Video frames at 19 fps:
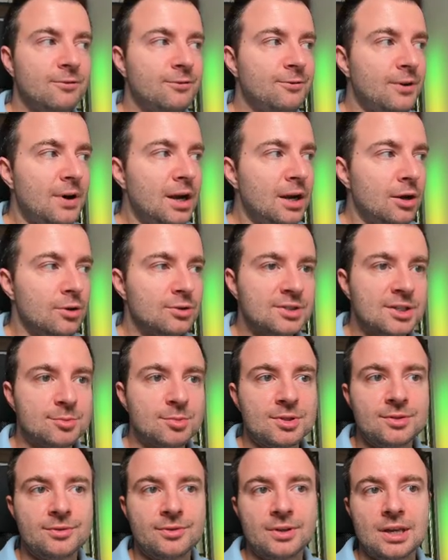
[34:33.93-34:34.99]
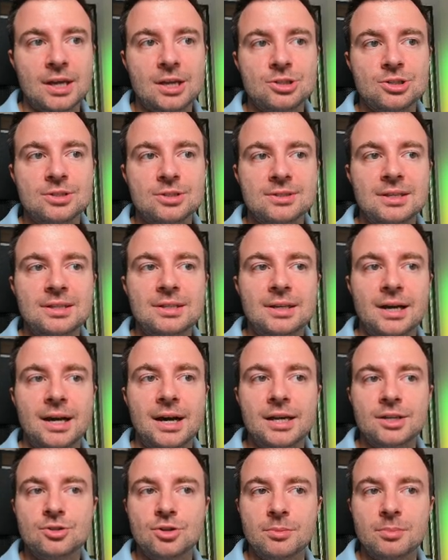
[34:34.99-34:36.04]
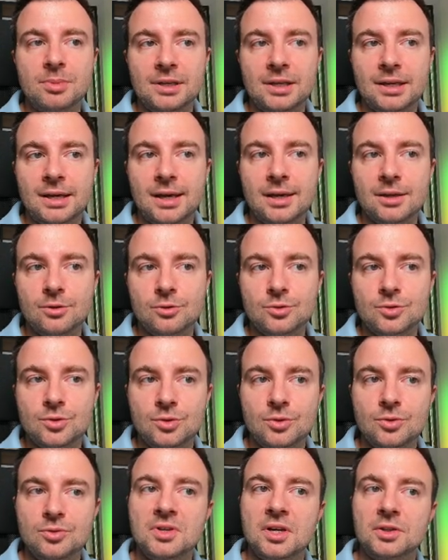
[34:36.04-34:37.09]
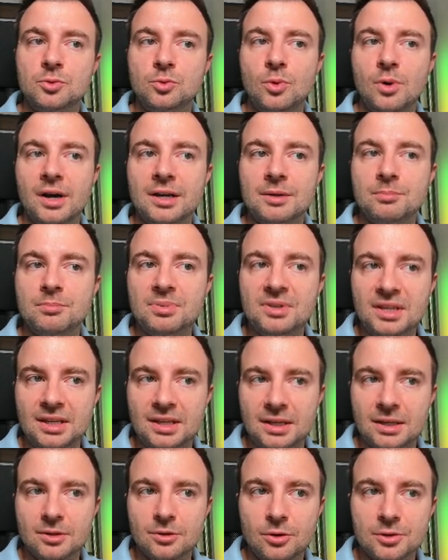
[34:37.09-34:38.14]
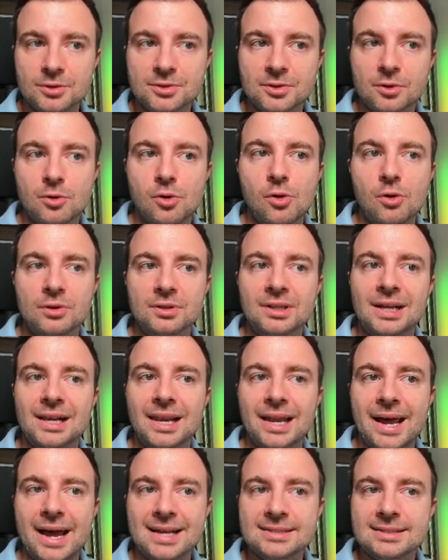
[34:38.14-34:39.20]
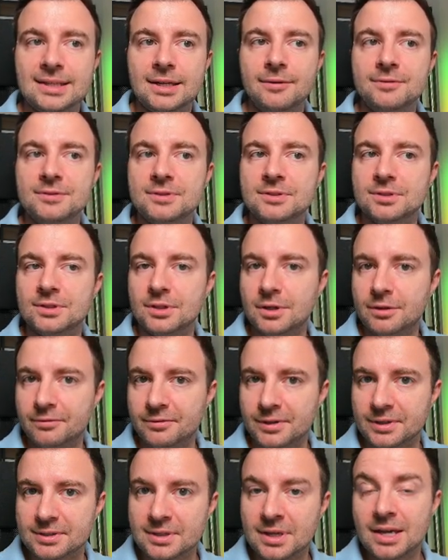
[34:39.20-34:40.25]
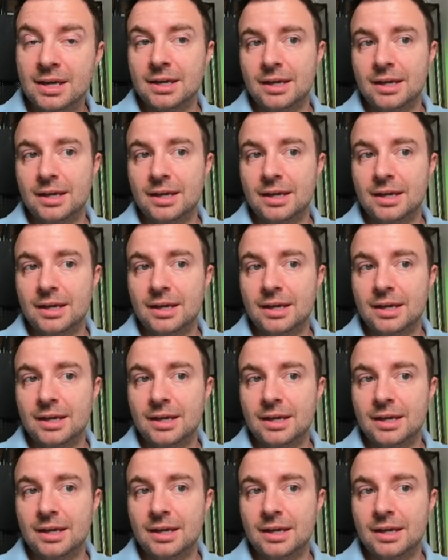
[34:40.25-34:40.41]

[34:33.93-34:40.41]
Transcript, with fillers: follows the specifications in the IEEE 802.1p, also called class of service.